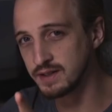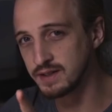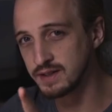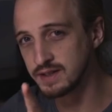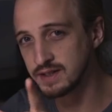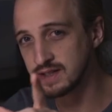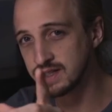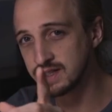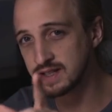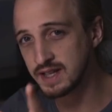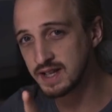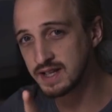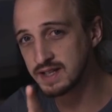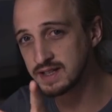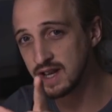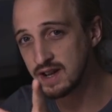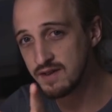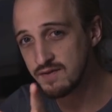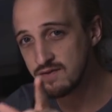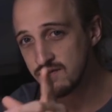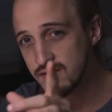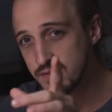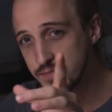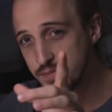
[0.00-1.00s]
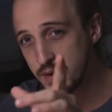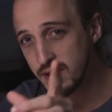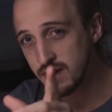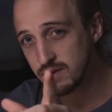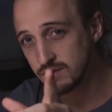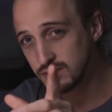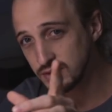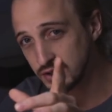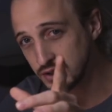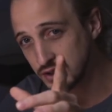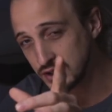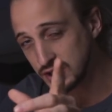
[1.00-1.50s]

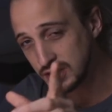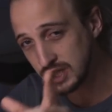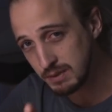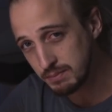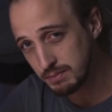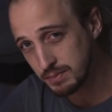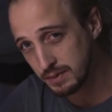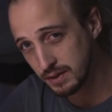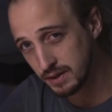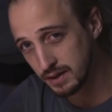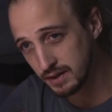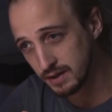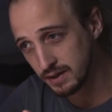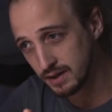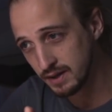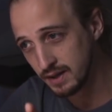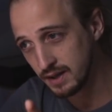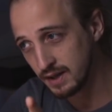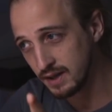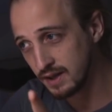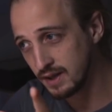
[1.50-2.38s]
£600 cheaper,